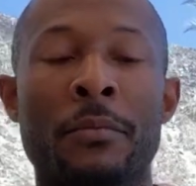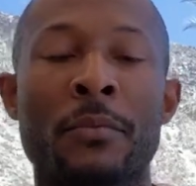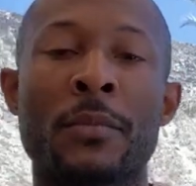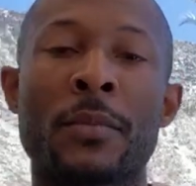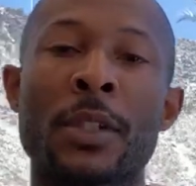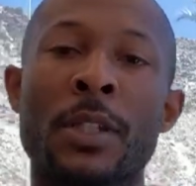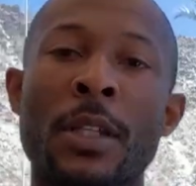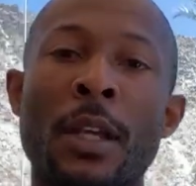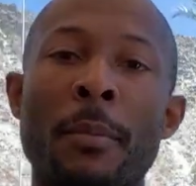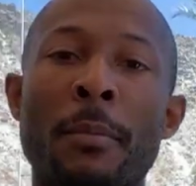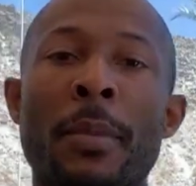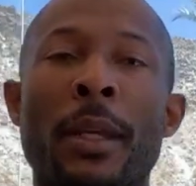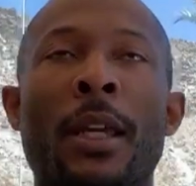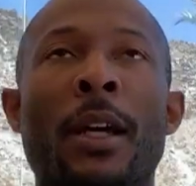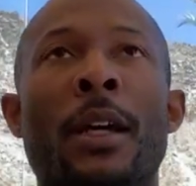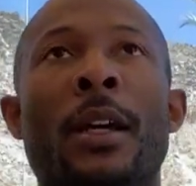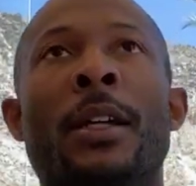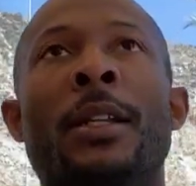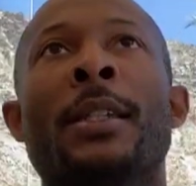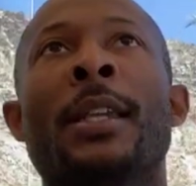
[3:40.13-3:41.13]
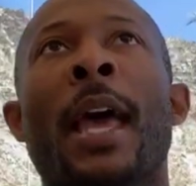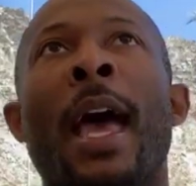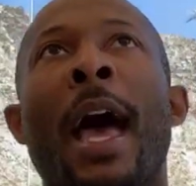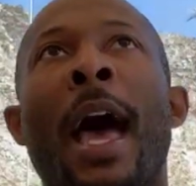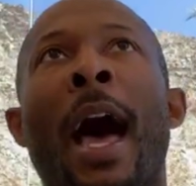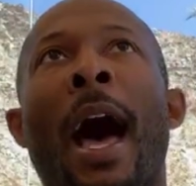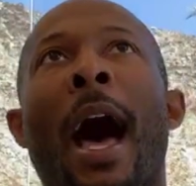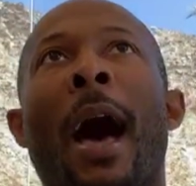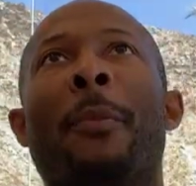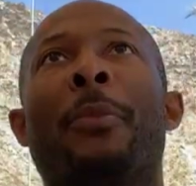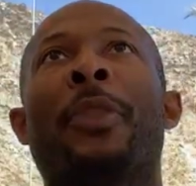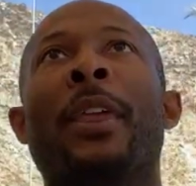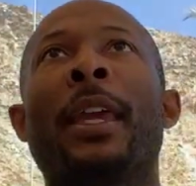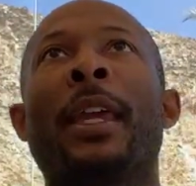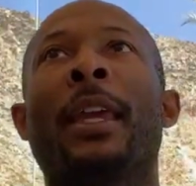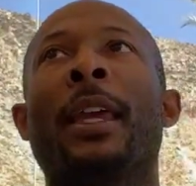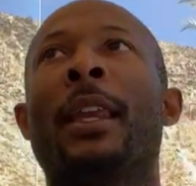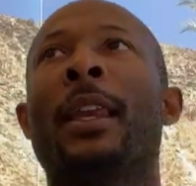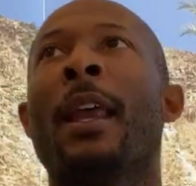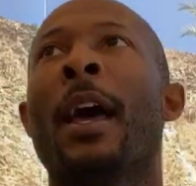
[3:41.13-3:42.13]
Some because I'm
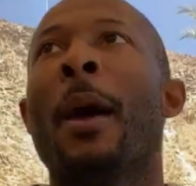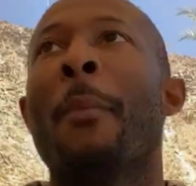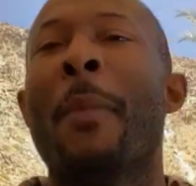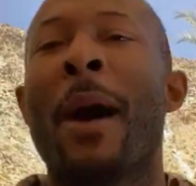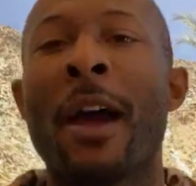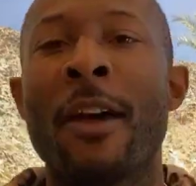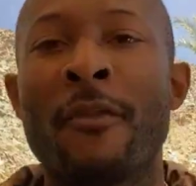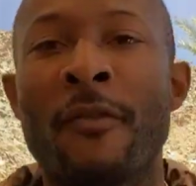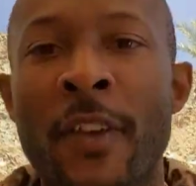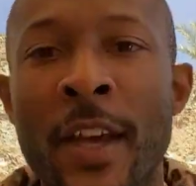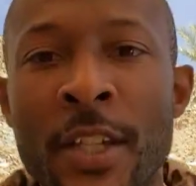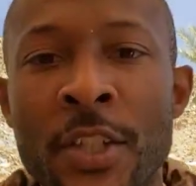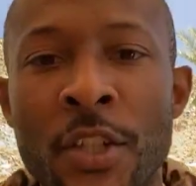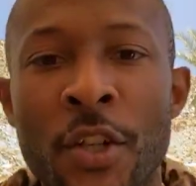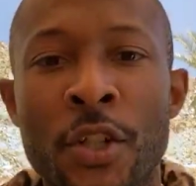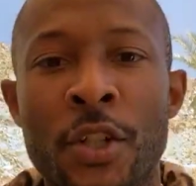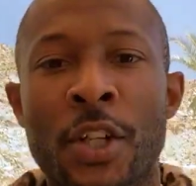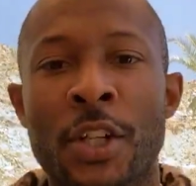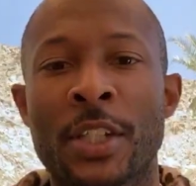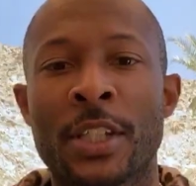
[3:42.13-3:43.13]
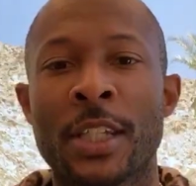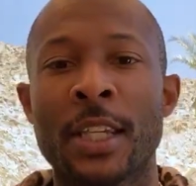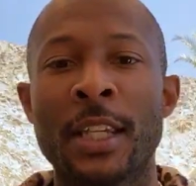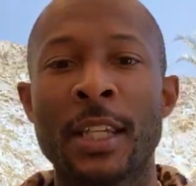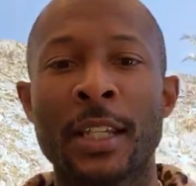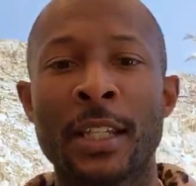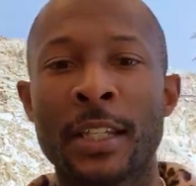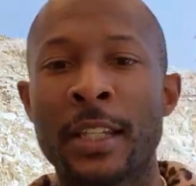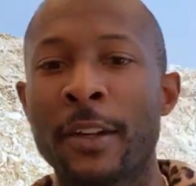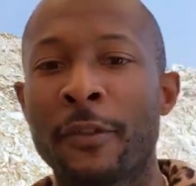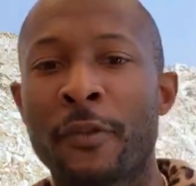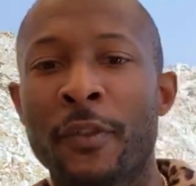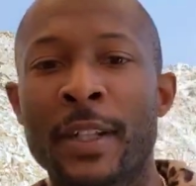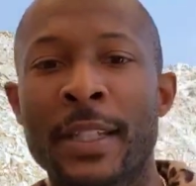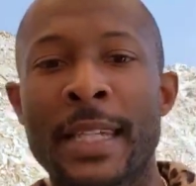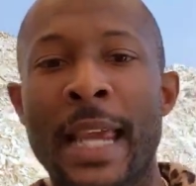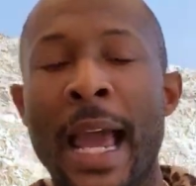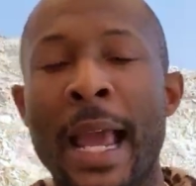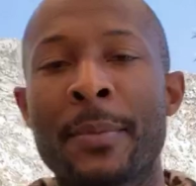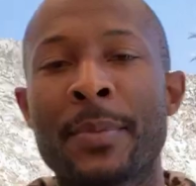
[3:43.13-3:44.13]
thinking my investors are seeing different
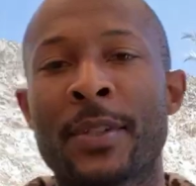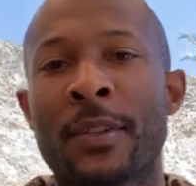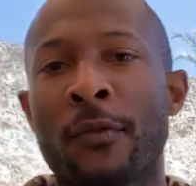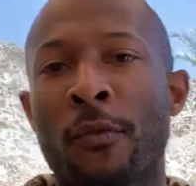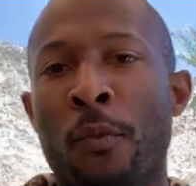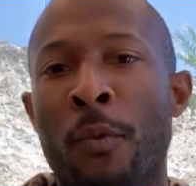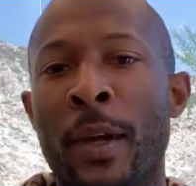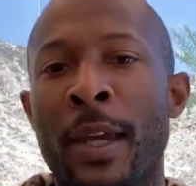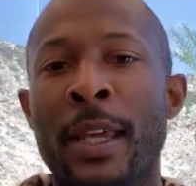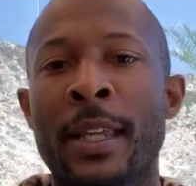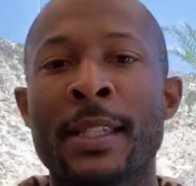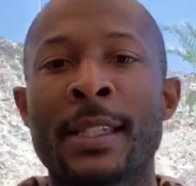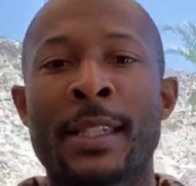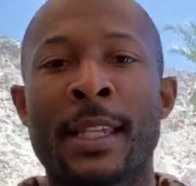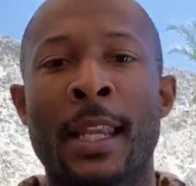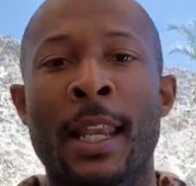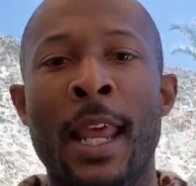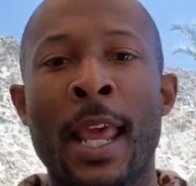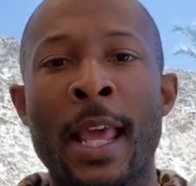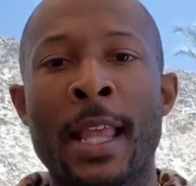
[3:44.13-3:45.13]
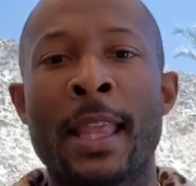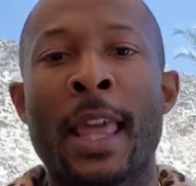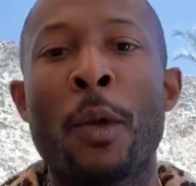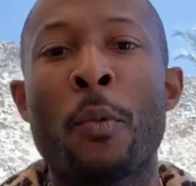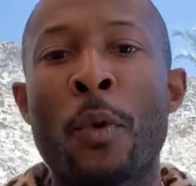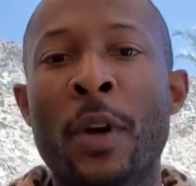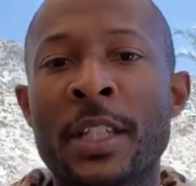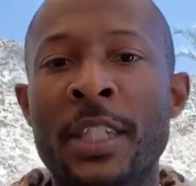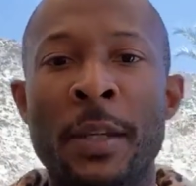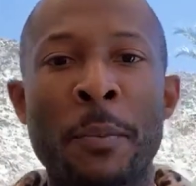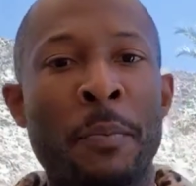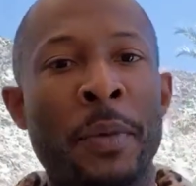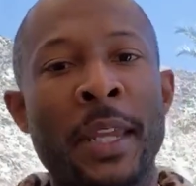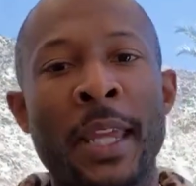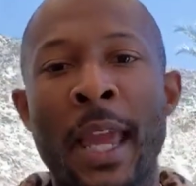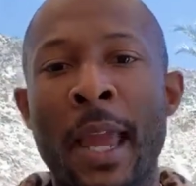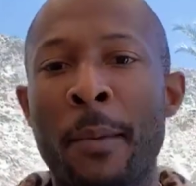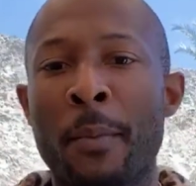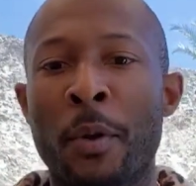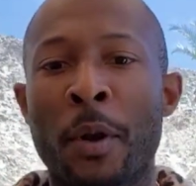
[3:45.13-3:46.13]
types of wins and they want to be
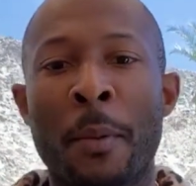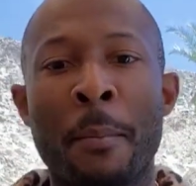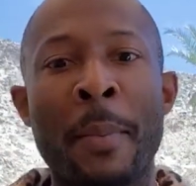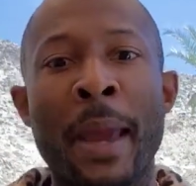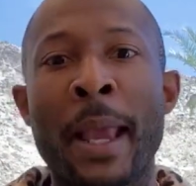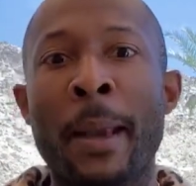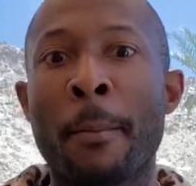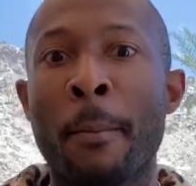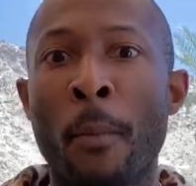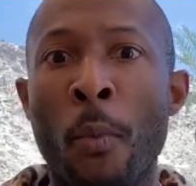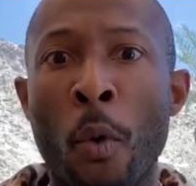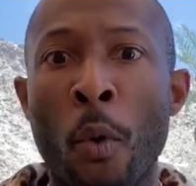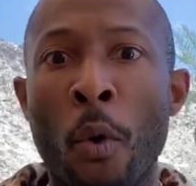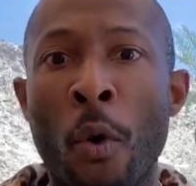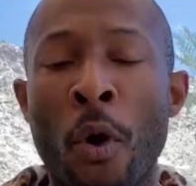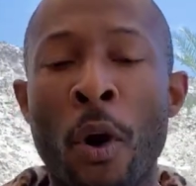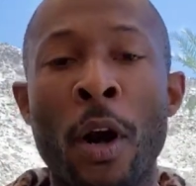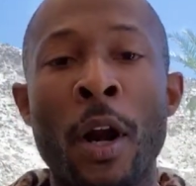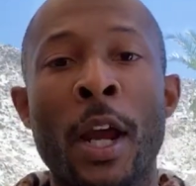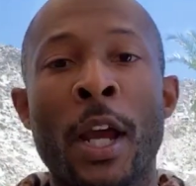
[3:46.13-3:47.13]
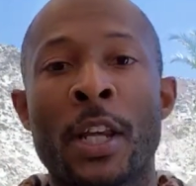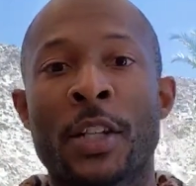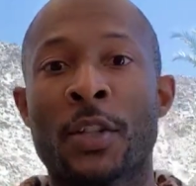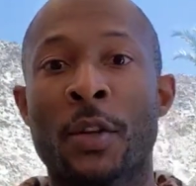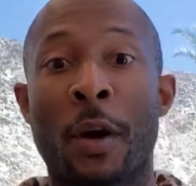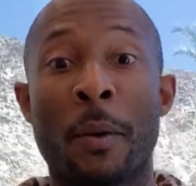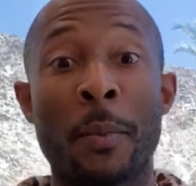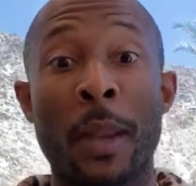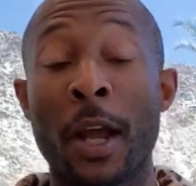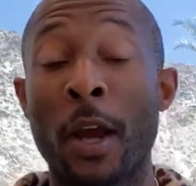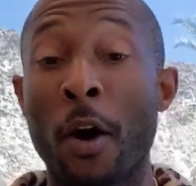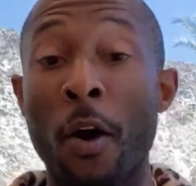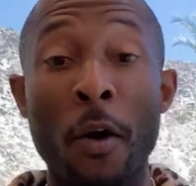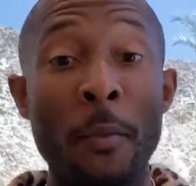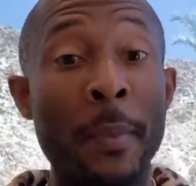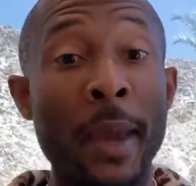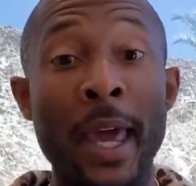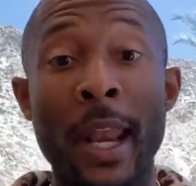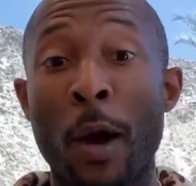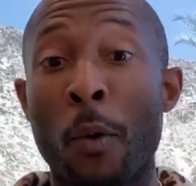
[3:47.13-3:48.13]
able to make more. So I'm like, oh
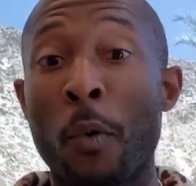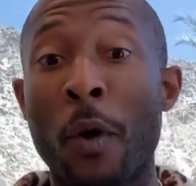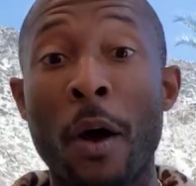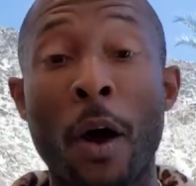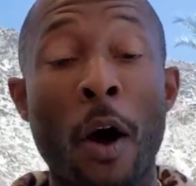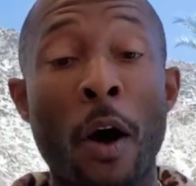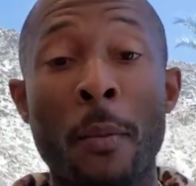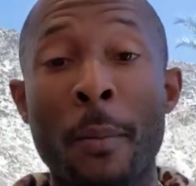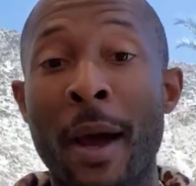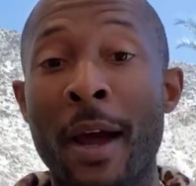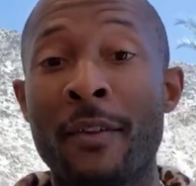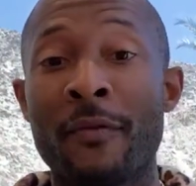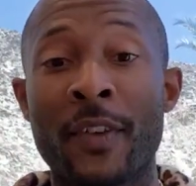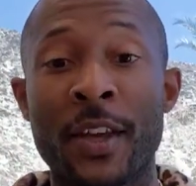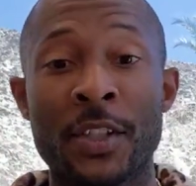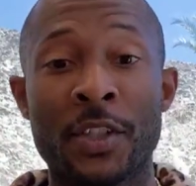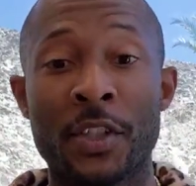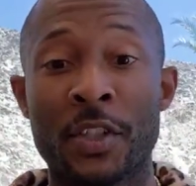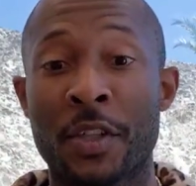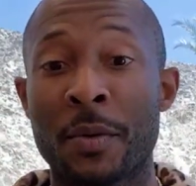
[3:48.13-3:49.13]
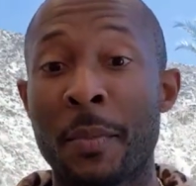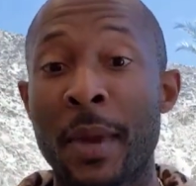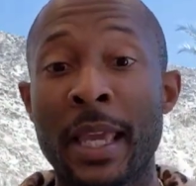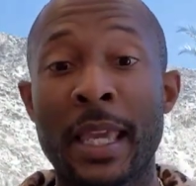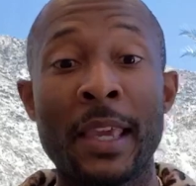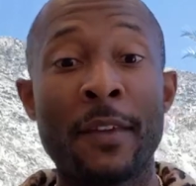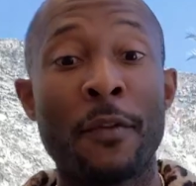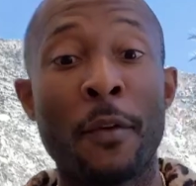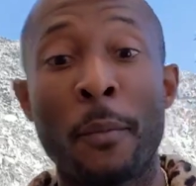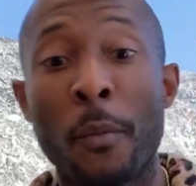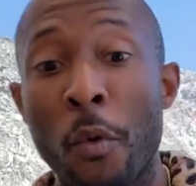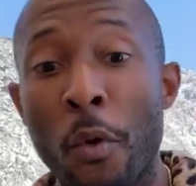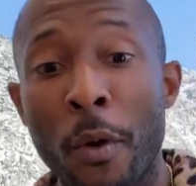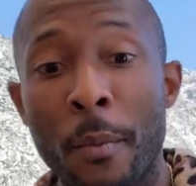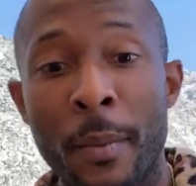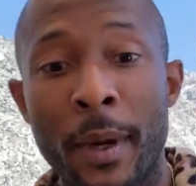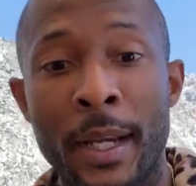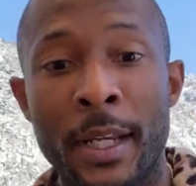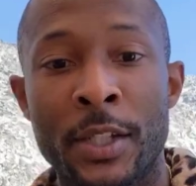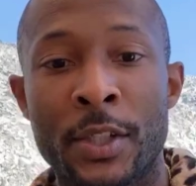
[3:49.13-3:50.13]
man, I want all my investors to make even more
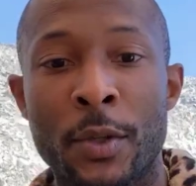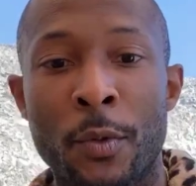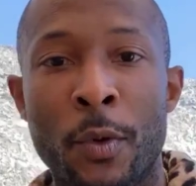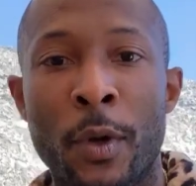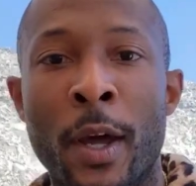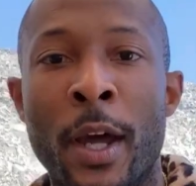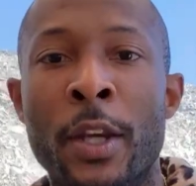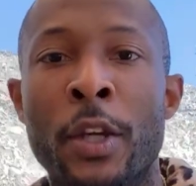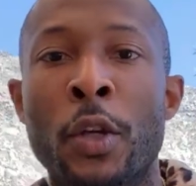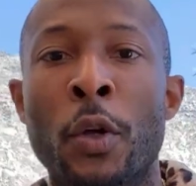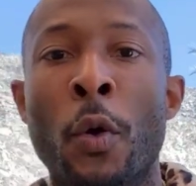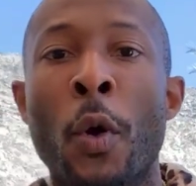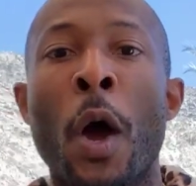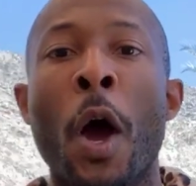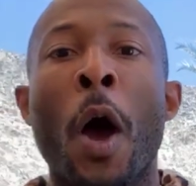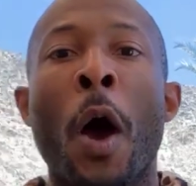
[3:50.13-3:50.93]
money. So what do?